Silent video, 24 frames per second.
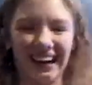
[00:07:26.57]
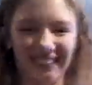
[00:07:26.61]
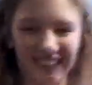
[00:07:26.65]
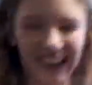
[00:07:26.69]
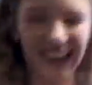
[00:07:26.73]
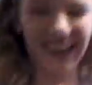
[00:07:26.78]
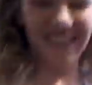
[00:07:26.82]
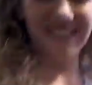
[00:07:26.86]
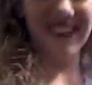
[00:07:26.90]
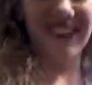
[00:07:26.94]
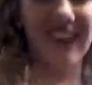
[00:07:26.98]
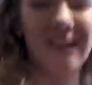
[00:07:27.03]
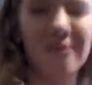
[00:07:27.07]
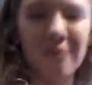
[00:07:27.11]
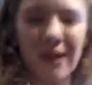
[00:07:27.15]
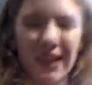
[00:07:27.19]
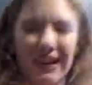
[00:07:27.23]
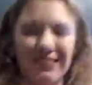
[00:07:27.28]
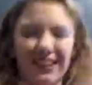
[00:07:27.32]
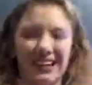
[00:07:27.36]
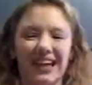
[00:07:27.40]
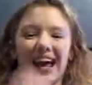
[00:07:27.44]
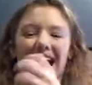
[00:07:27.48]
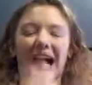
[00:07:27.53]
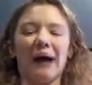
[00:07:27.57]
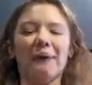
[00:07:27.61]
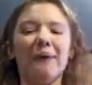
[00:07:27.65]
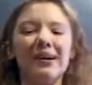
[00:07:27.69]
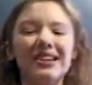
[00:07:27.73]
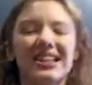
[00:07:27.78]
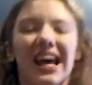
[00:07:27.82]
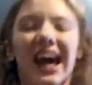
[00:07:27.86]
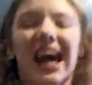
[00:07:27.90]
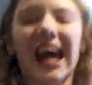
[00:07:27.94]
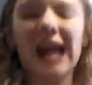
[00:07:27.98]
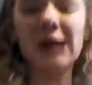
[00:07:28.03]
I love doing makeup. It
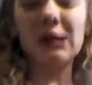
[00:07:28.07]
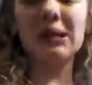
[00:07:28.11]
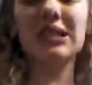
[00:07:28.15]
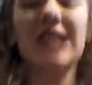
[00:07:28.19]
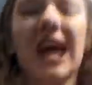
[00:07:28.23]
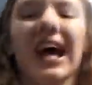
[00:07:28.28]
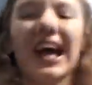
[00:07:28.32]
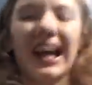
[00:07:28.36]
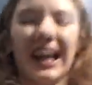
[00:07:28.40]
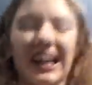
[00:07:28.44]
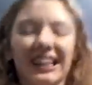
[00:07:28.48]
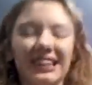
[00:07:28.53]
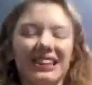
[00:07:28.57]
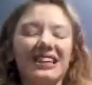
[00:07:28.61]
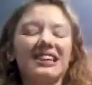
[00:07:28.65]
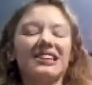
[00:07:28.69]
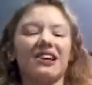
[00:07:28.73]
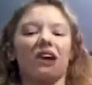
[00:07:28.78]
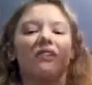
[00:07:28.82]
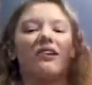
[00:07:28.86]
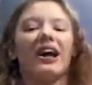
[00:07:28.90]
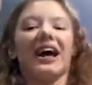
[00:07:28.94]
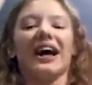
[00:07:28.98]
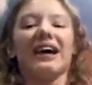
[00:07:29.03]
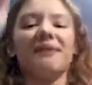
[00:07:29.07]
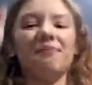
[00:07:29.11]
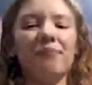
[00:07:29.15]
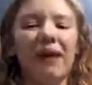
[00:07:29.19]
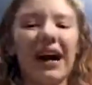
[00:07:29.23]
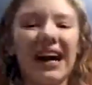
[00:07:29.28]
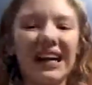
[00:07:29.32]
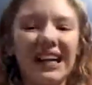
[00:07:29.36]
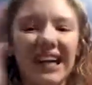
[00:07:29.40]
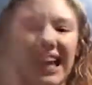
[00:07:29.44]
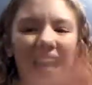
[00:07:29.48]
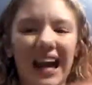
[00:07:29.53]
was it is this is called
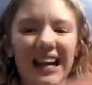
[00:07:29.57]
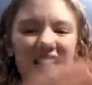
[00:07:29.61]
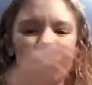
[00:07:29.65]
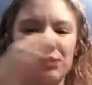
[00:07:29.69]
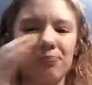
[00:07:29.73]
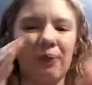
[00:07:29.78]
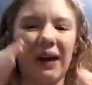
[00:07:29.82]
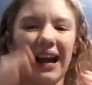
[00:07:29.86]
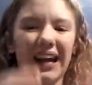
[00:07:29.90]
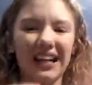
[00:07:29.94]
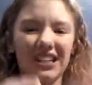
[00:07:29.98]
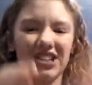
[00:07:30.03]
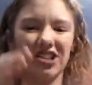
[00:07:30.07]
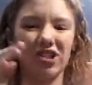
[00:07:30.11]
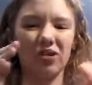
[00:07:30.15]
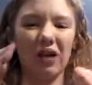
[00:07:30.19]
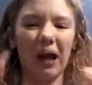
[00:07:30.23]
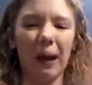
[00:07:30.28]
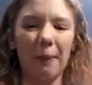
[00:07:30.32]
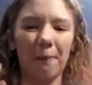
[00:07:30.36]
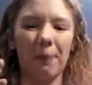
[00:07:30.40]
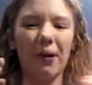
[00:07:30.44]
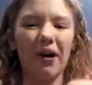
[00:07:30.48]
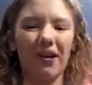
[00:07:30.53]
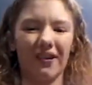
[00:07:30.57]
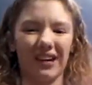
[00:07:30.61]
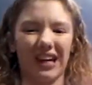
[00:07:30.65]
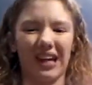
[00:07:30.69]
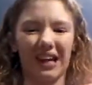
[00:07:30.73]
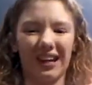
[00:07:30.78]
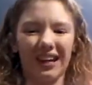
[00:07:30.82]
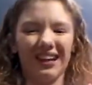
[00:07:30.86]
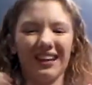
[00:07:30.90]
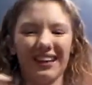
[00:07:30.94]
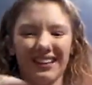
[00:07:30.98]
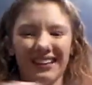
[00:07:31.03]
my cat's bad strip part
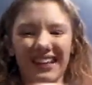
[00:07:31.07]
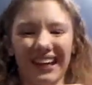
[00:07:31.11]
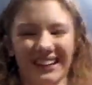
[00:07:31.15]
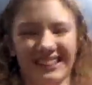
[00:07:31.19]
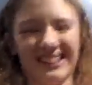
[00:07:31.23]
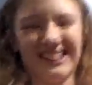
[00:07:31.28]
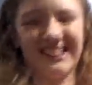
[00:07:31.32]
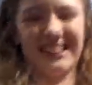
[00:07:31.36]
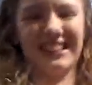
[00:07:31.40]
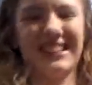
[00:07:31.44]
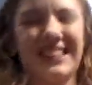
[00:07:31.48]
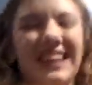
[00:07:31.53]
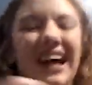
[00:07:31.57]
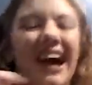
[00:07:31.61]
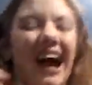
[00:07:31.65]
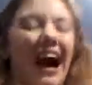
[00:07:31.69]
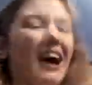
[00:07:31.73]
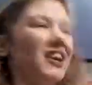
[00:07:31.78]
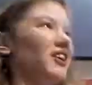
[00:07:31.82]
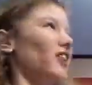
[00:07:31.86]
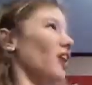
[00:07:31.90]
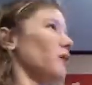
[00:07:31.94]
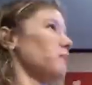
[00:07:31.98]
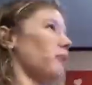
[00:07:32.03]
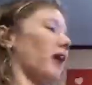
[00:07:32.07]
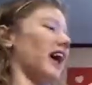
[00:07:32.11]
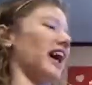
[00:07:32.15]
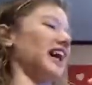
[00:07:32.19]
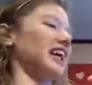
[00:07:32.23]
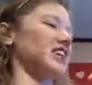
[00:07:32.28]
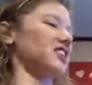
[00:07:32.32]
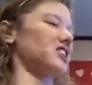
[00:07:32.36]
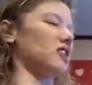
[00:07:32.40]
party. Yes, I'm doing bad.